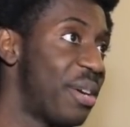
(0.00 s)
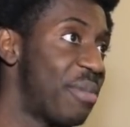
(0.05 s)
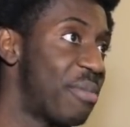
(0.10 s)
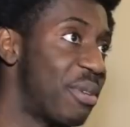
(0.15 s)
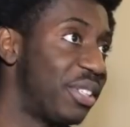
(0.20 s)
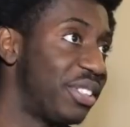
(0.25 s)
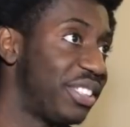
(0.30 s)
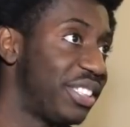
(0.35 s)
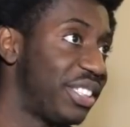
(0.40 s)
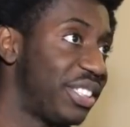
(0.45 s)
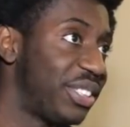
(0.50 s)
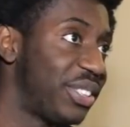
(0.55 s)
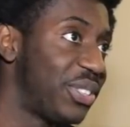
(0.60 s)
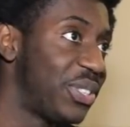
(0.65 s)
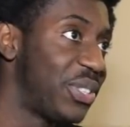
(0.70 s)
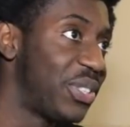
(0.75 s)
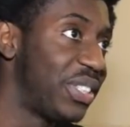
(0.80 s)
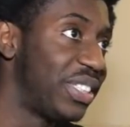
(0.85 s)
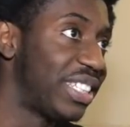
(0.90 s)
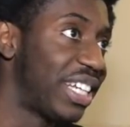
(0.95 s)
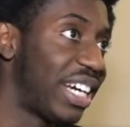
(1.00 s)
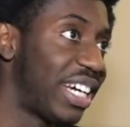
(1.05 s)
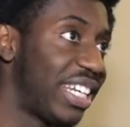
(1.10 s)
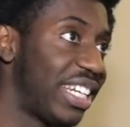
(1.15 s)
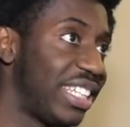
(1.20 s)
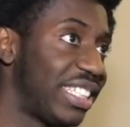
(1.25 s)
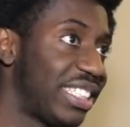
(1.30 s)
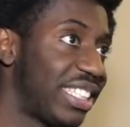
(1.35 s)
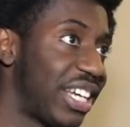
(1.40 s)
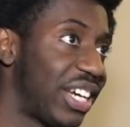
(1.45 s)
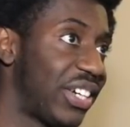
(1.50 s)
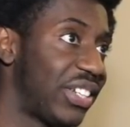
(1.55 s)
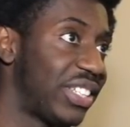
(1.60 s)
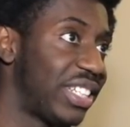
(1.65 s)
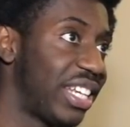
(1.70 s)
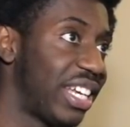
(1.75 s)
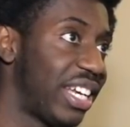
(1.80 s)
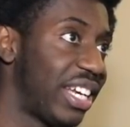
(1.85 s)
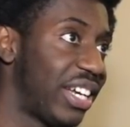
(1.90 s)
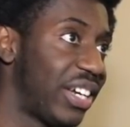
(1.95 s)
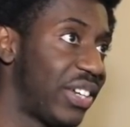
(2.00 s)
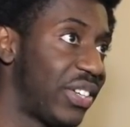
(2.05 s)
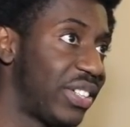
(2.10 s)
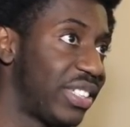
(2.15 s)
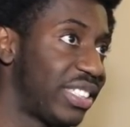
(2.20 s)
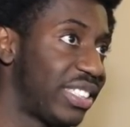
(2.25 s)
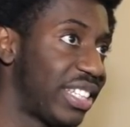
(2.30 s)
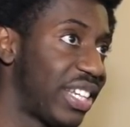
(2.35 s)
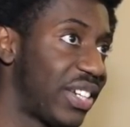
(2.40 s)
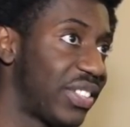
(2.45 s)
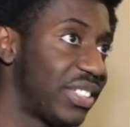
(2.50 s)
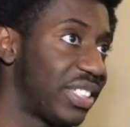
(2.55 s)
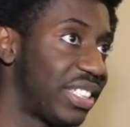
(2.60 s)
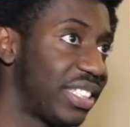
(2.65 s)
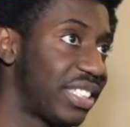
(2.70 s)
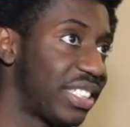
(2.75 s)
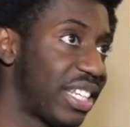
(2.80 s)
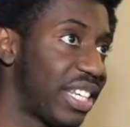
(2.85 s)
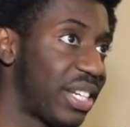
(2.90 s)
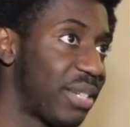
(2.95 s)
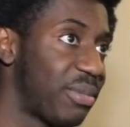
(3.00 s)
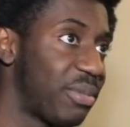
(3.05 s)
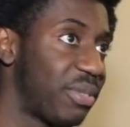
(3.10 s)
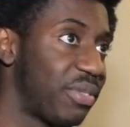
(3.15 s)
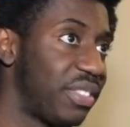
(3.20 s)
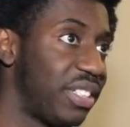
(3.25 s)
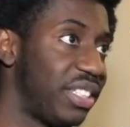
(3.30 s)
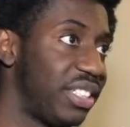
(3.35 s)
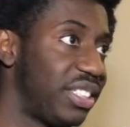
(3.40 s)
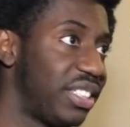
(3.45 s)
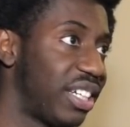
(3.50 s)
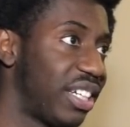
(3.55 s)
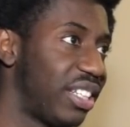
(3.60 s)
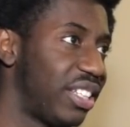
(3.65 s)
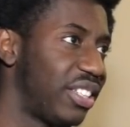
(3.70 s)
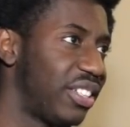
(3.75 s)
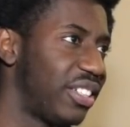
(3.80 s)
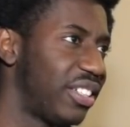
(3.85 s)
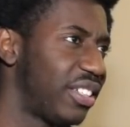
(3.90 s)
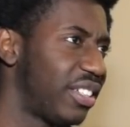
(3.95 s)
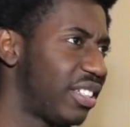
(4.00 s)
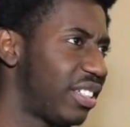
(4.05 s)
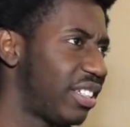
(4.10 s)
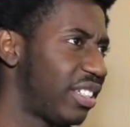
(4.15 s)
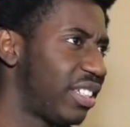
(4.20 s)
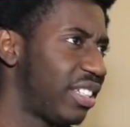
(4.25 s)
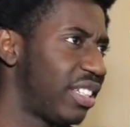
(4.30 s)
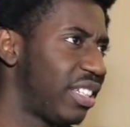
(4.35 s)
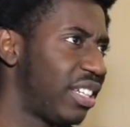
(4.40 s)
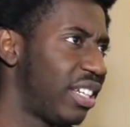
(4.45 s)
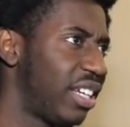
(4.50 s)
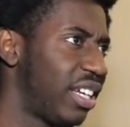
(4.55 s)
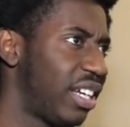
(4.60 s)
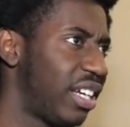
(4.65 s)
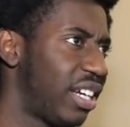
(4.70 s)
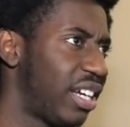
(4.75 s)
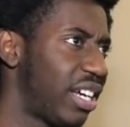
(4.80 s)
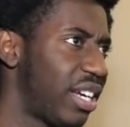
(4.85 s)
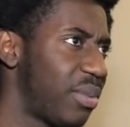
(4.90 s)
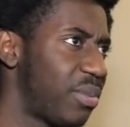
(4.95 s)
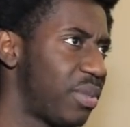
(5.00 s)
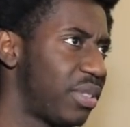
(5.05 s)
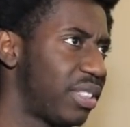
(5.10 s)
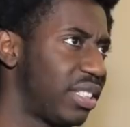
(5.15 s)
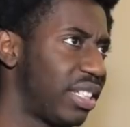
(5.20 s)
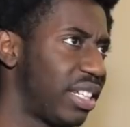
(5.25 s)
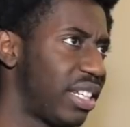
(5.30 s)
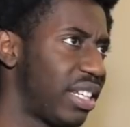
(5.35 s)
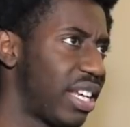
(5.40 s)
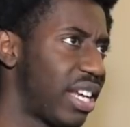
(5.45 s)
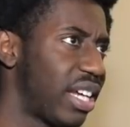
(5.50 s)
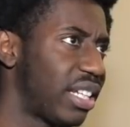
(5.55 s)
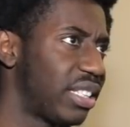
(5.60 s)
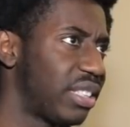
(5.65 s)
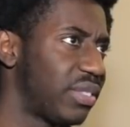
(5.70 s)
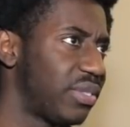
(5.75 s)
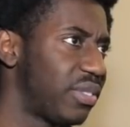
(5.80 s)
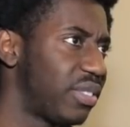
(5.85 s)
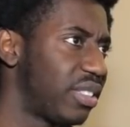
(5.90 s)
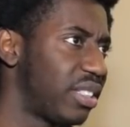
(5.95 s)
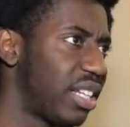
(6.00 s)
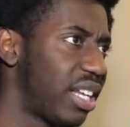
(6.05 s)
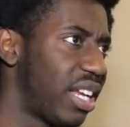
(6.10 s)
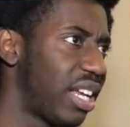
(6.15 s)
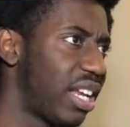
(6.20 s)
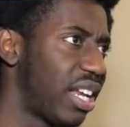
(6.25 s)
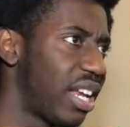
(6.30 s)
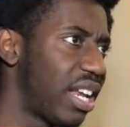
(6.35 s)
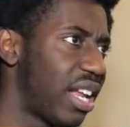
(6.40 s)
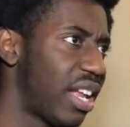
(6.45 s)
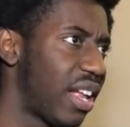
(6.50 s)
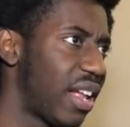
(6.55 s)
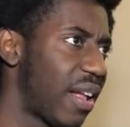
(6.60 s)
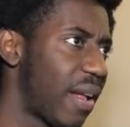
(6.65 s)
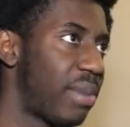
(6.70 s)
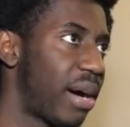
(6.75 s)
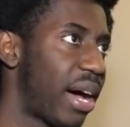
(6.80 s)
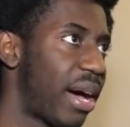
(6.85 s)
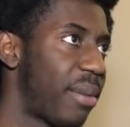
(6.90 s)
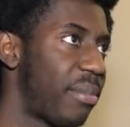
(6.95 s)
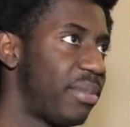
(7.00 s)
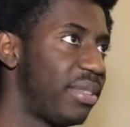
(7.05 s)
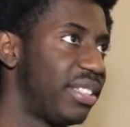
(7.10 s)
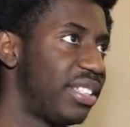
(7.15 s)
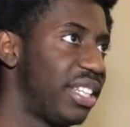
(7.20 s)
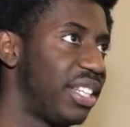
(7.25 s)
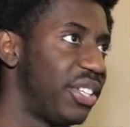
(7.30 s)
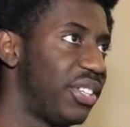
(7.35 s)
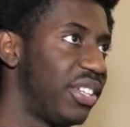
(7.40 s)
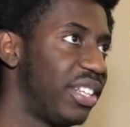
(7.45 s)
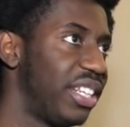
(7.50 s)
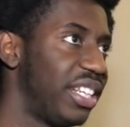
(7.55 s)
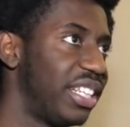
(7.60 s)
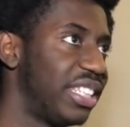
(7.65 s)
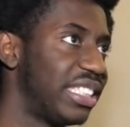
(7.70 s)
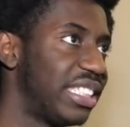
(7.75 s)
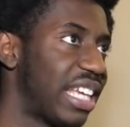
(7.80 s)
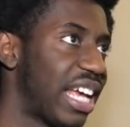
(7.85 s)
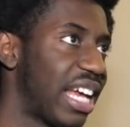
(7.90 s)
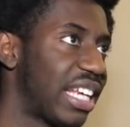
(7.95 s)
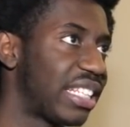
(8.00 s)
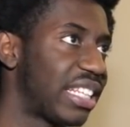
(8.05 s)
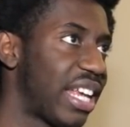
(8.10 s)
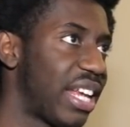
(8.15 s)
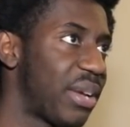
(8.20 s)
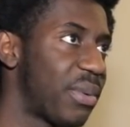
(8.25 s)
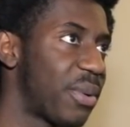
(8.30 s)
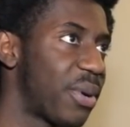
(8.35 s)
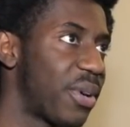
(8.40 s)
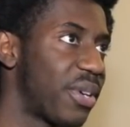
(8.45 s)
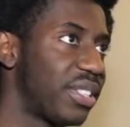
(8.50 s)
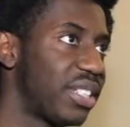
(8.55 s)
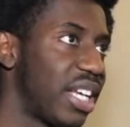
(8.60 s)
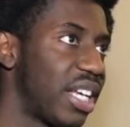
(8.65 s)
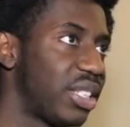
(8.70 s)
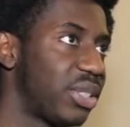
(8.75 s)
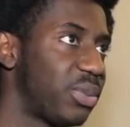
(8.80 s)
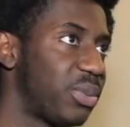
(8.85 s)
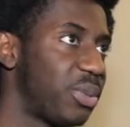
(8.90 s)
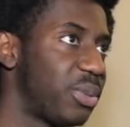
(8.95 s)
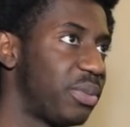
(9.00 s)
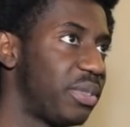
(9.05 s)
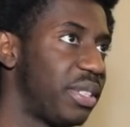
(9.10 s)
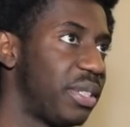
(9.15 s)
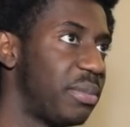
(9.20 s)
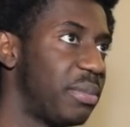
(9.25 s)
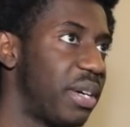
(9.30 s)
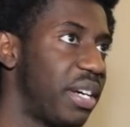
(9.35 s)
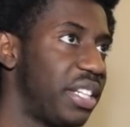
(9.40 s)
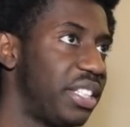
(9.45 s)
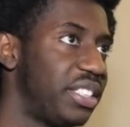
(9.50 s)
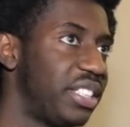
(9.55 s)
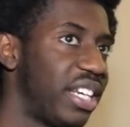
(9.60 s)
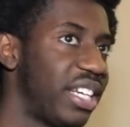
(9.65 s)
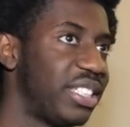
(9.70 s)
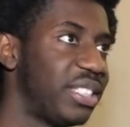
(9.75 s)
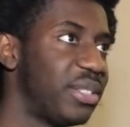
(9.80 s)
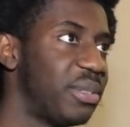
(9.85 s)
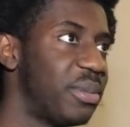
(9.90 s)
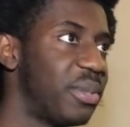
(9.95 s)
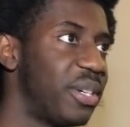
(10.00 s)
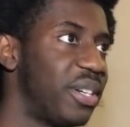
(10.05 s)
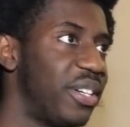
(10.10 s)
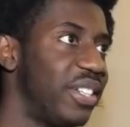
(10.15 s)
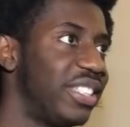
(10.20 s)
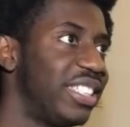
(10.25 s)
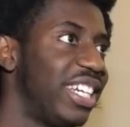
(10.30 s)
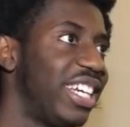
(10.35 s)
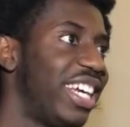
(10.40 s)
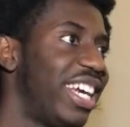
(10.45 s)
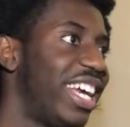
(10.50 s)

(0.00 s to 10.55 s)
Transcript: Most of these dudes, how they sound now, sound the same with each other. I am once again asking for da da da da. Bop is literally the exact same words as whoopty, but he changed the words.